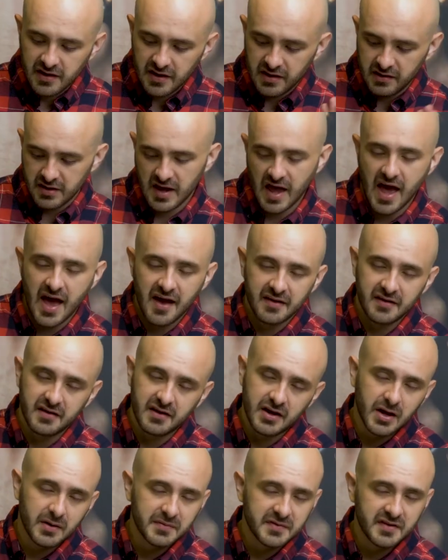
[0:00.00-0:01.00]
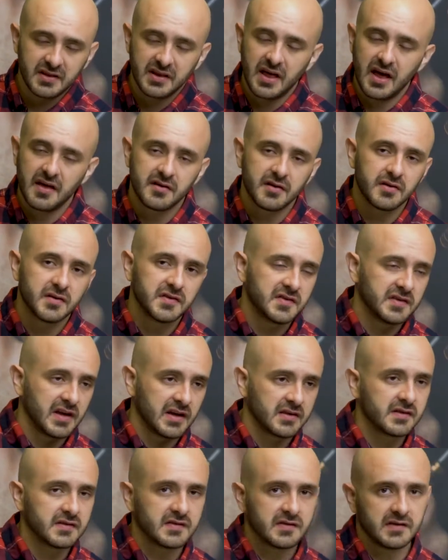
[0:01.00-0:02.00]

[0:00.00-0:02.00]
It, has, it comes in leather, stainless